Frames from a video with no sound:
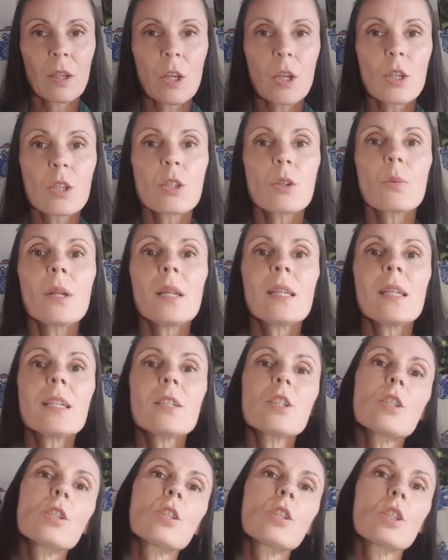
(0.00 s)
So we need
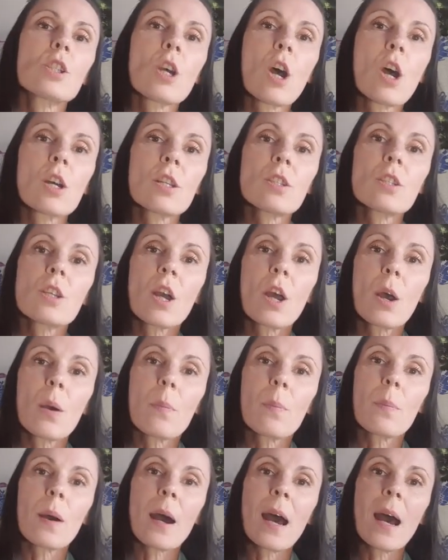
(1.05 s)
to start
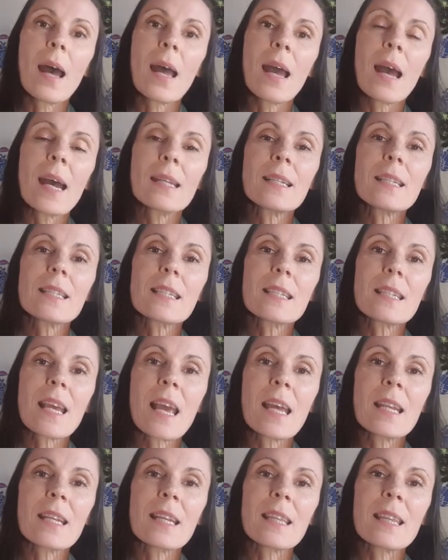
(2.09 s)
by
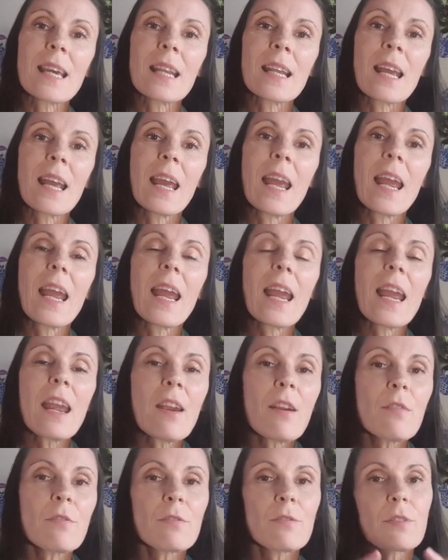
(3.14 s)
understanding that
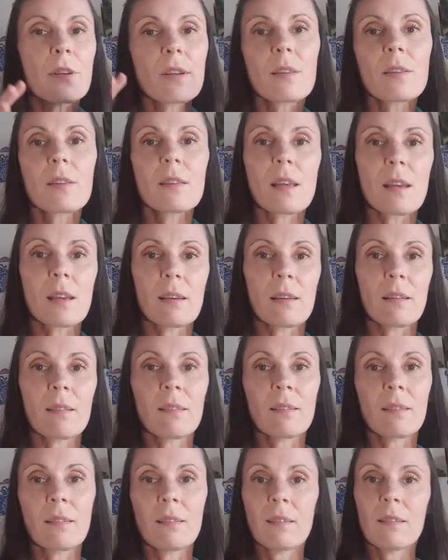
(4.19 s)
everything
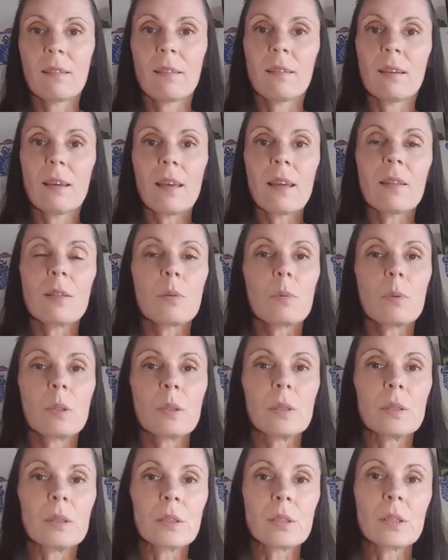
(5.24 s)
in the
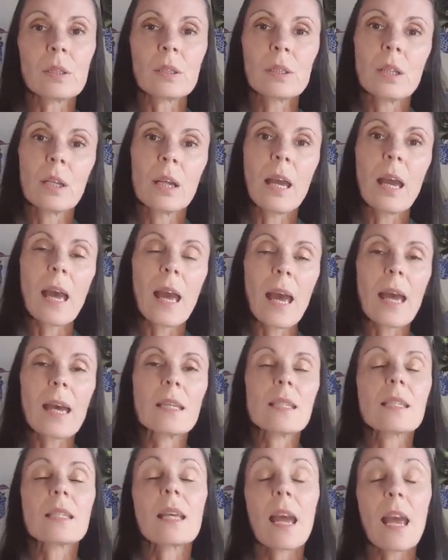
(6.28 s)
world
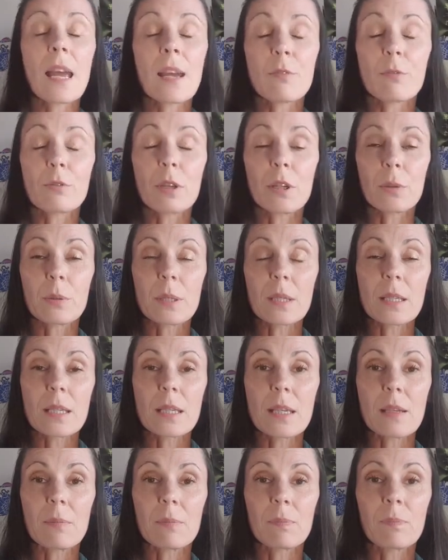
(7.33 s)
has a
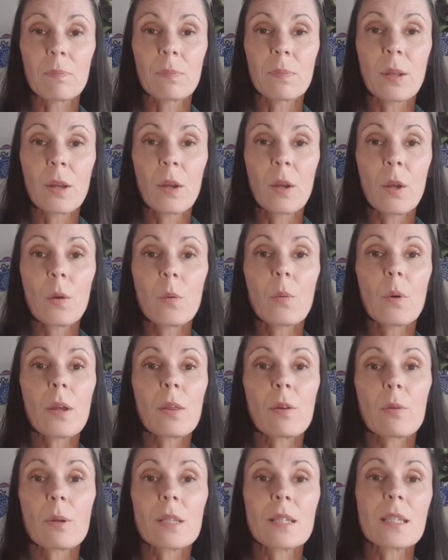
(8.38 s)
frequency,
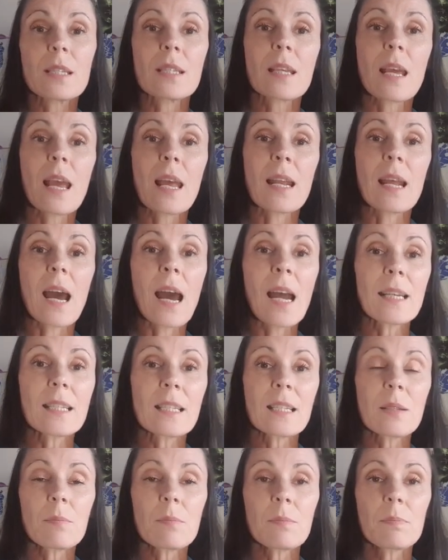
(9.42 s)
whether it's an
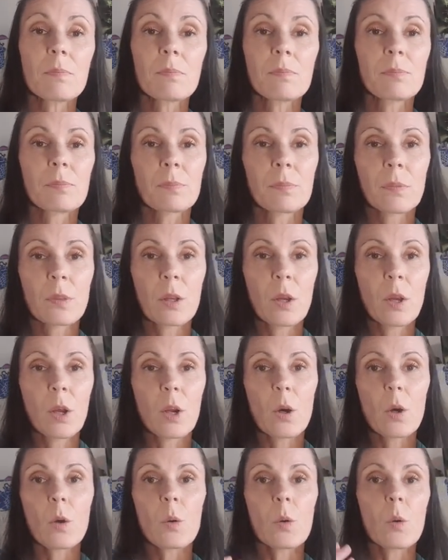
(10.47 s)
item
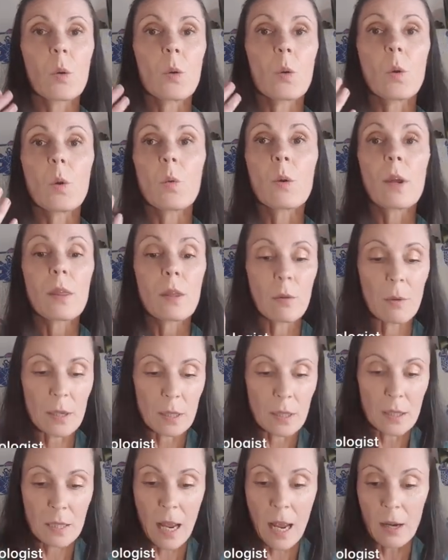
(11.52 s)
or whether
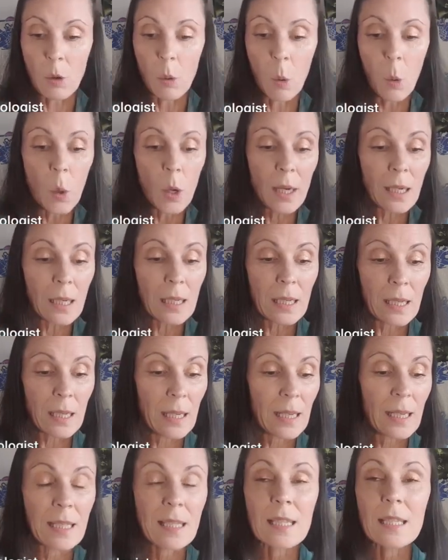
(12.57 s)
it's an organ
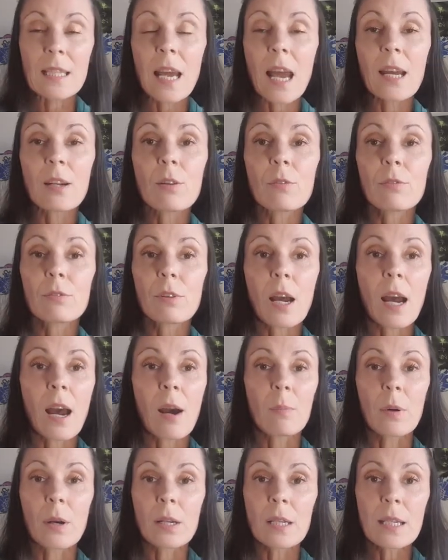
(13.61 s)
inside of our
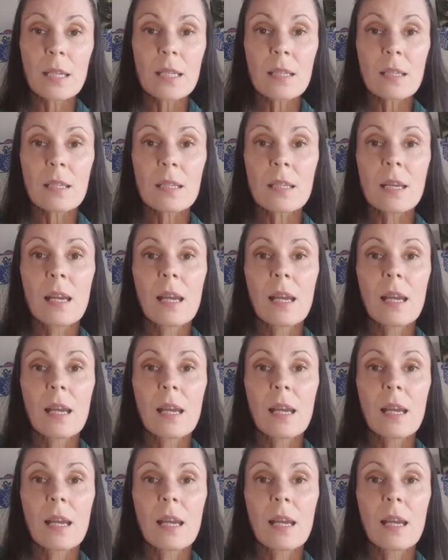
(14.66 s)
bodies,